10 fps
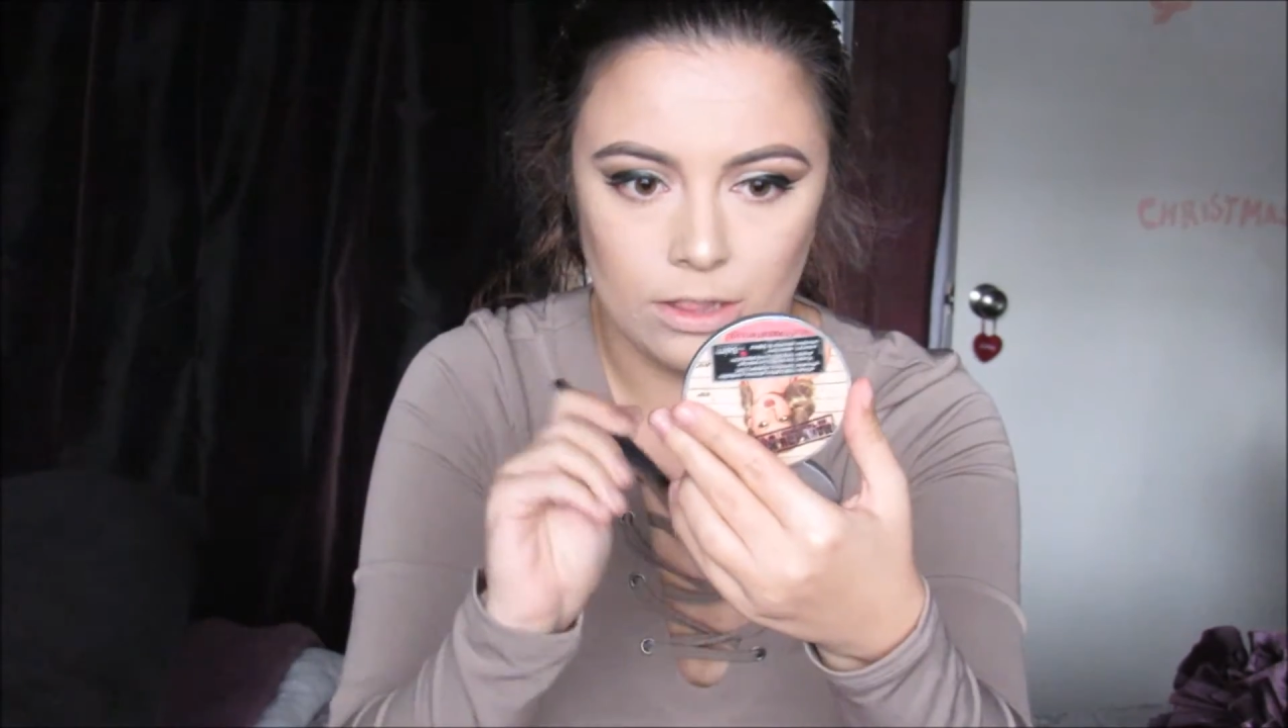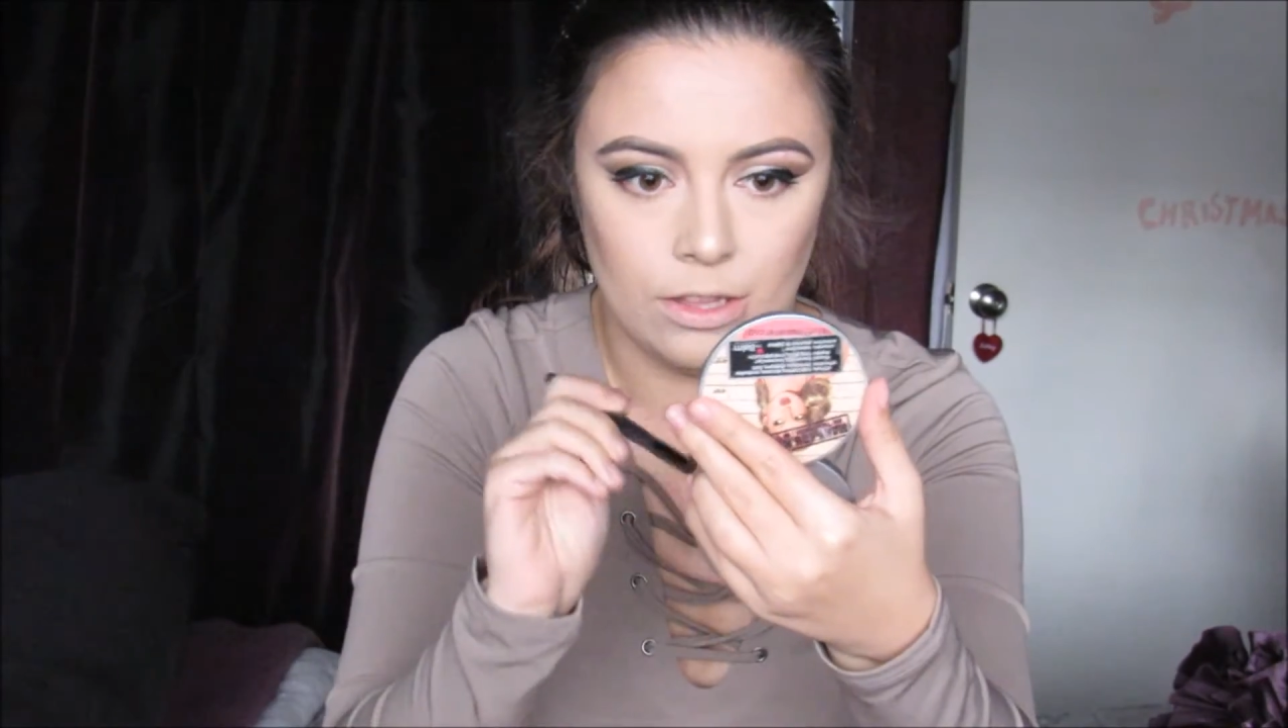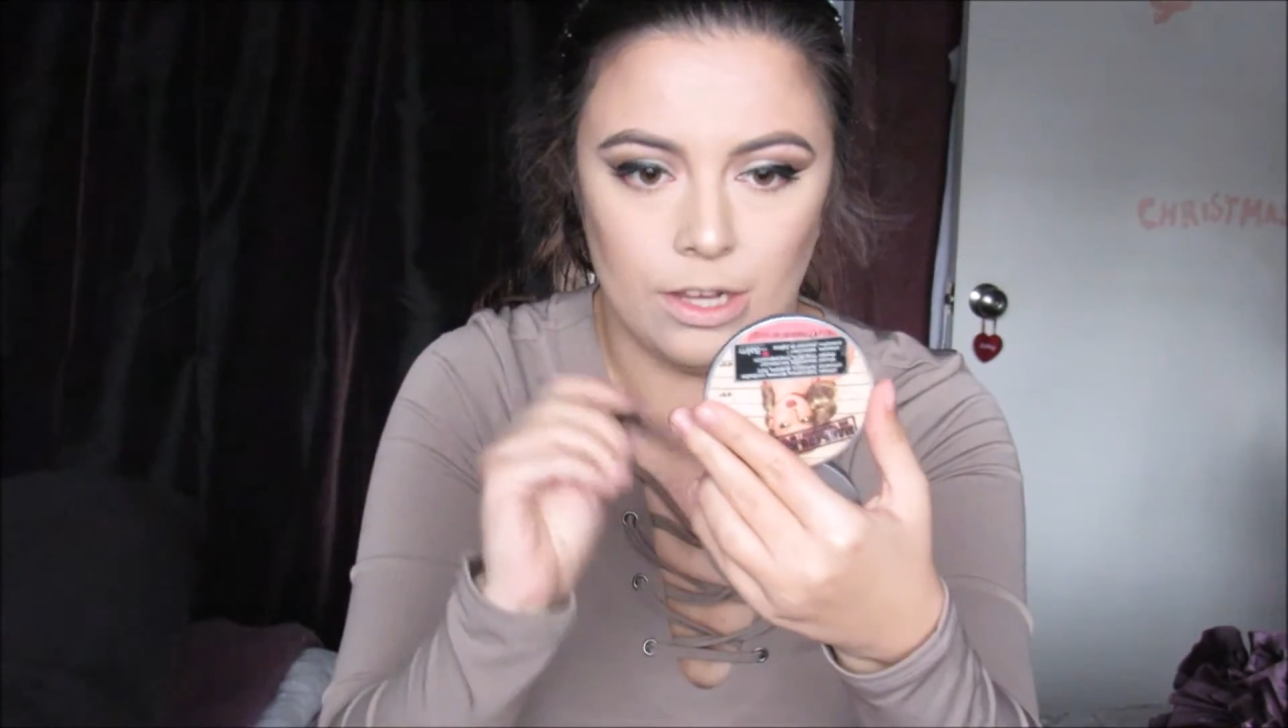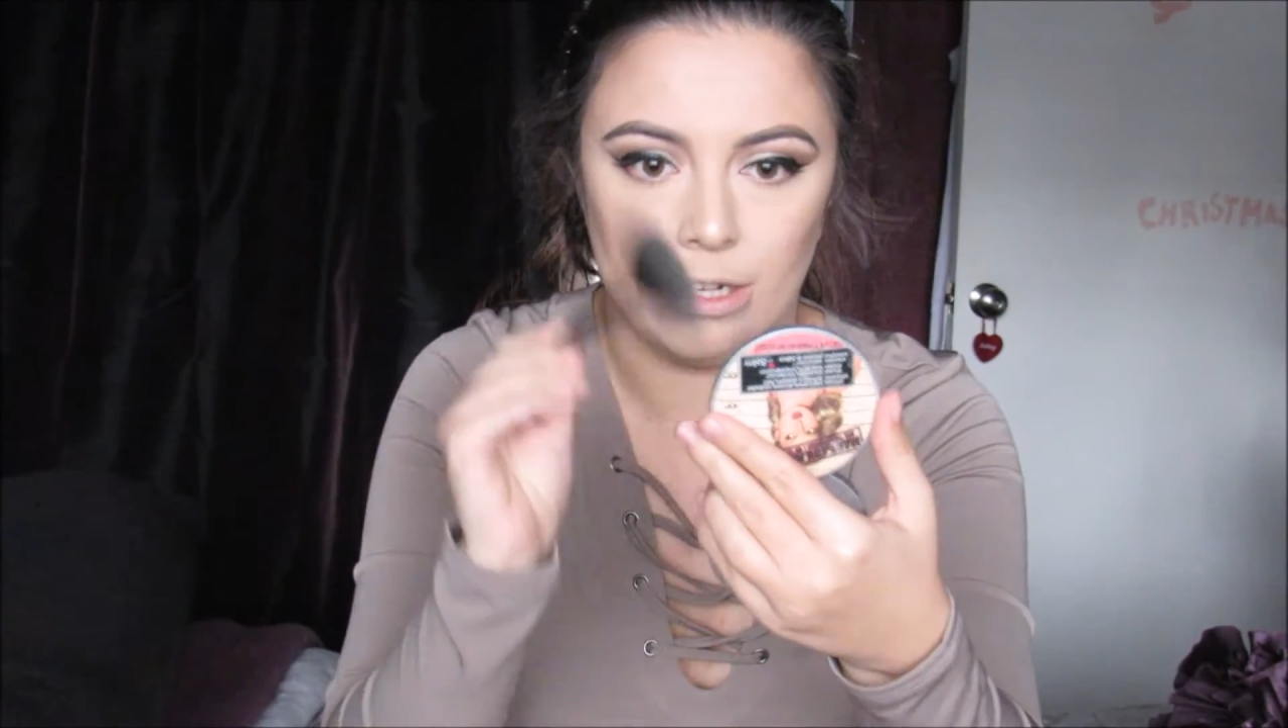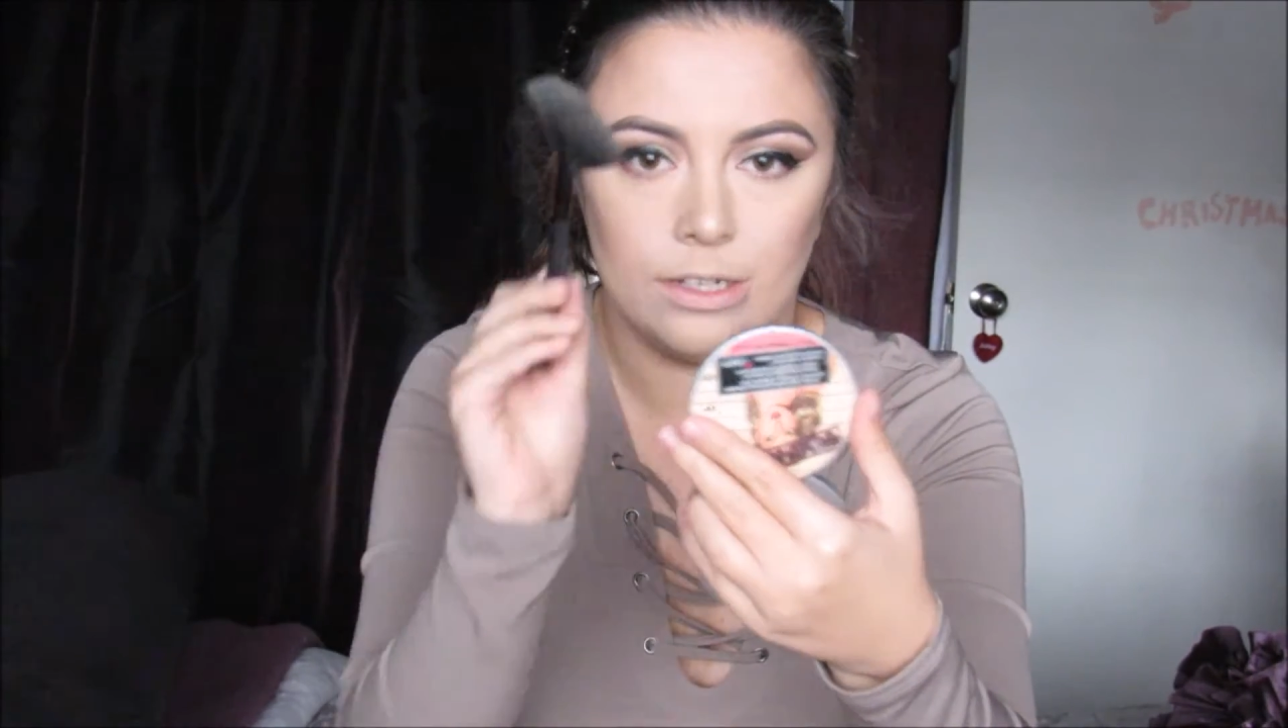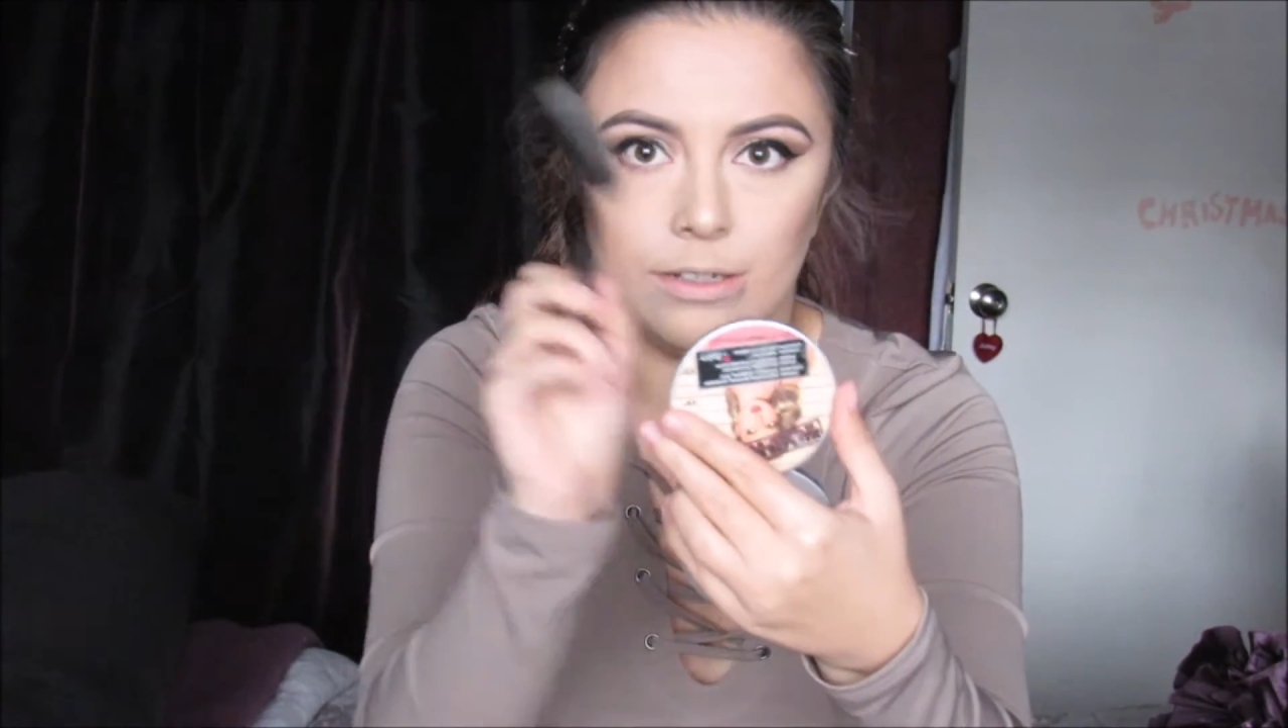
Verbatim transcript: look